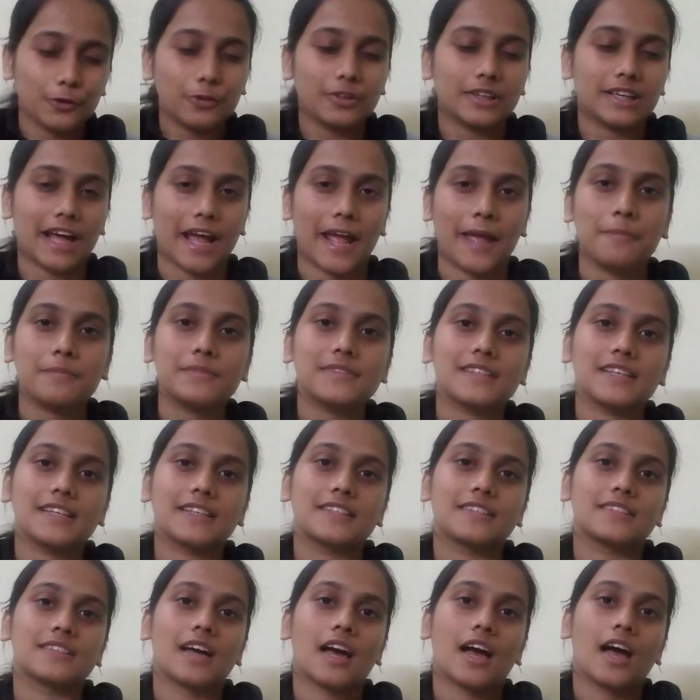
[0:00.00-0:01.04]
times is
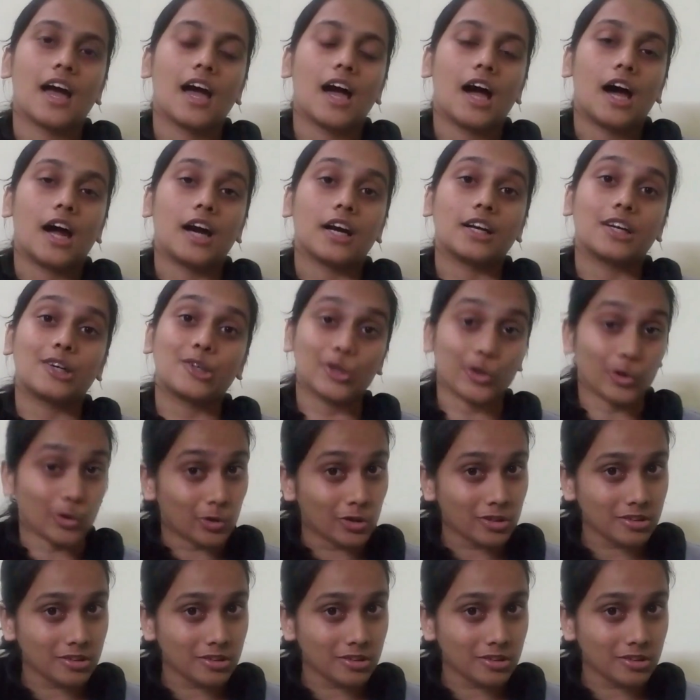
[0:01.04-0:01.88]
tone,